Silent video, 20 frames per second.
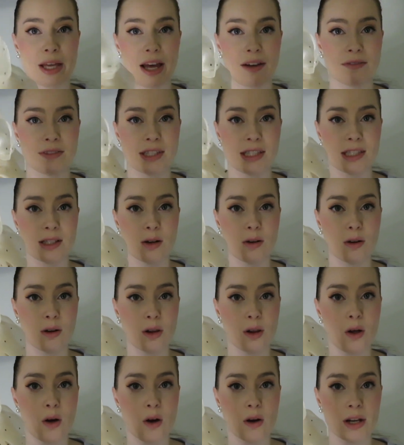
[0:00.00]
we have this
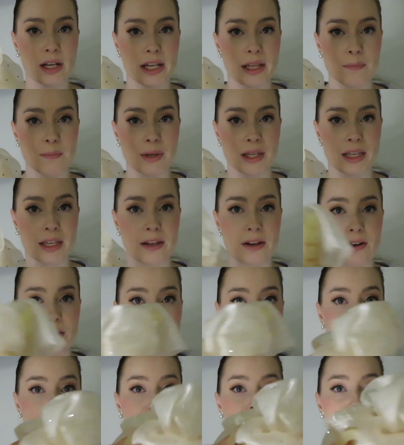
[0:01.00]
claw clip
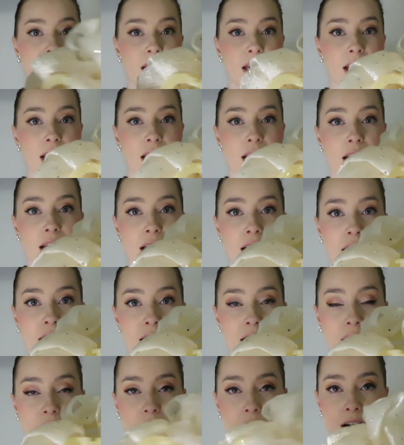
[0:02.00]
here
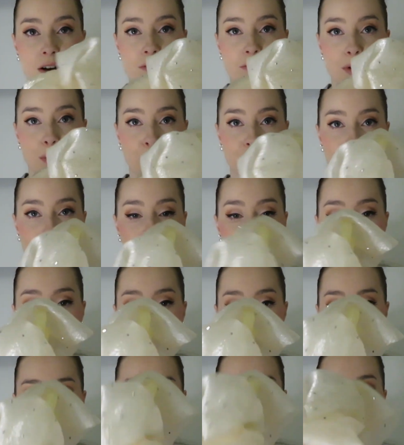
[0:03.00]
from
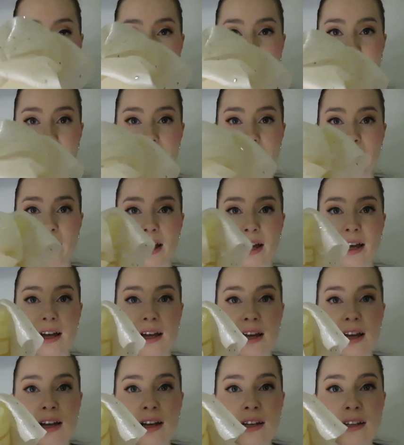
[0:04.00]
Shein, and
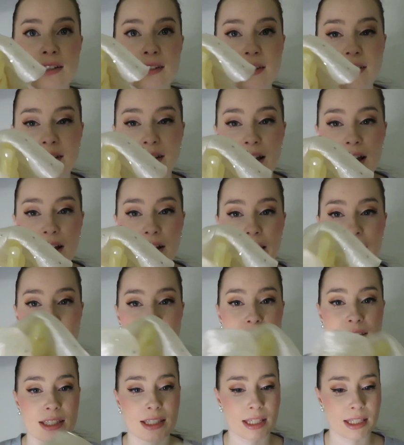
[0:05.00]
again,
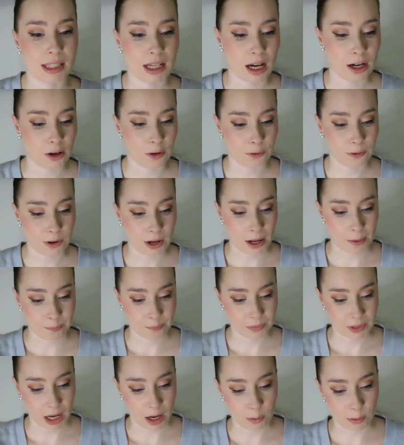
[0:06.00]
this is kind of,
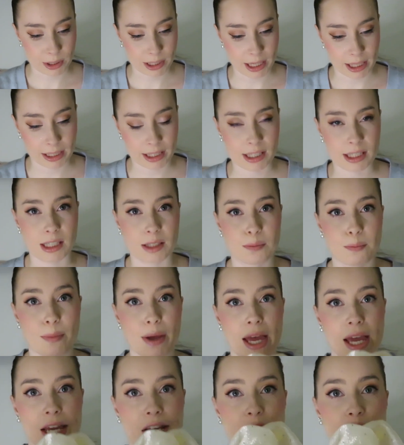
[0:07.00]
I would say this is
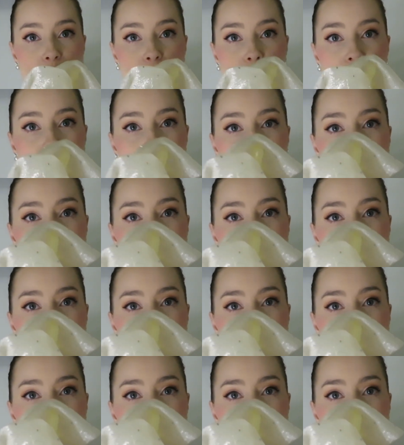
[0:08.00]
beige or